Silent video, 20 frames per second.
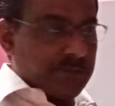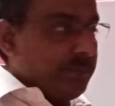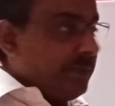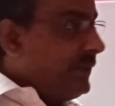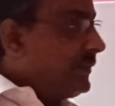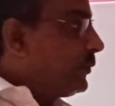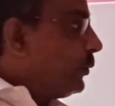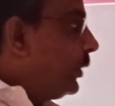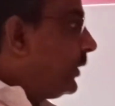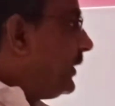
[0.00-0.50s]

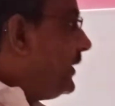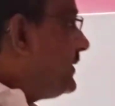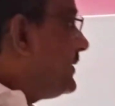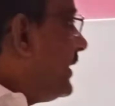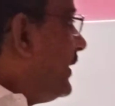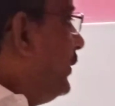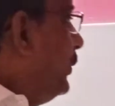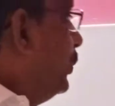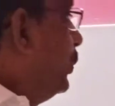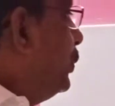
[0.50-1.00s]
Means what is
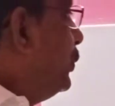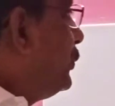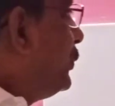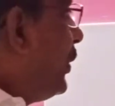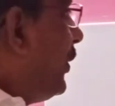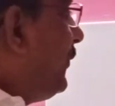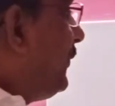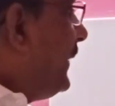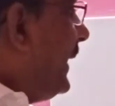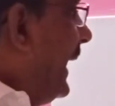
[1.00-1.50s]
the use
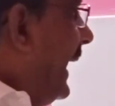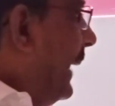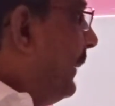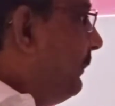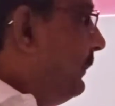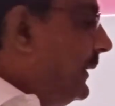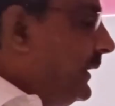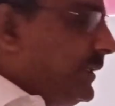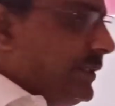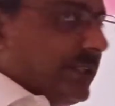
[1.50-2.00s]
of
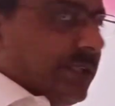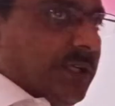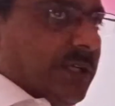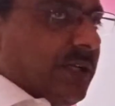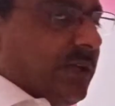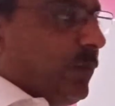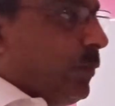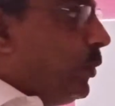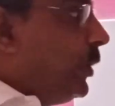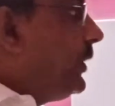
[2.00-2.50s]

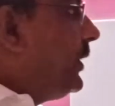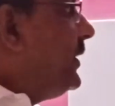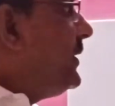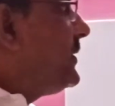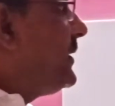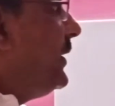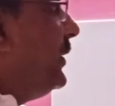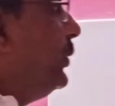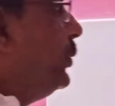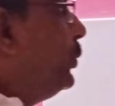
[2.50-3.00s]
ammeter, what is
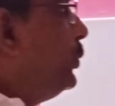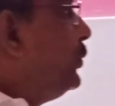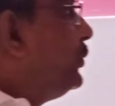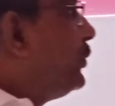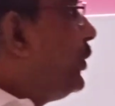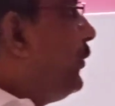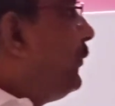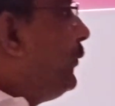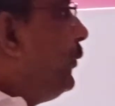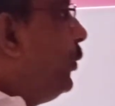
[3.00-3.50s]
the use
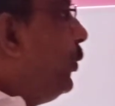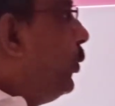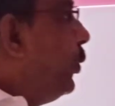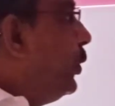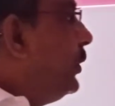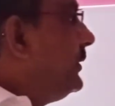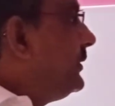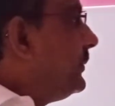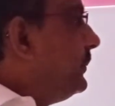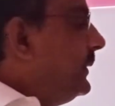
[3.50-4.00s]
of
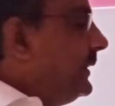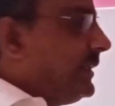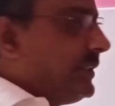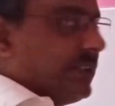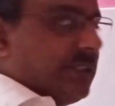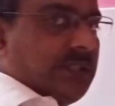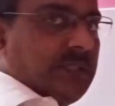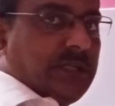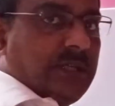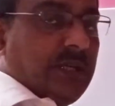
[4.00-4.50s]

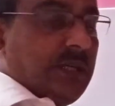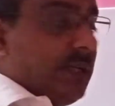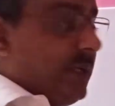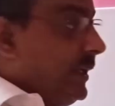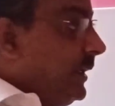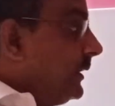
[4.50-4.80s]
voltmeter,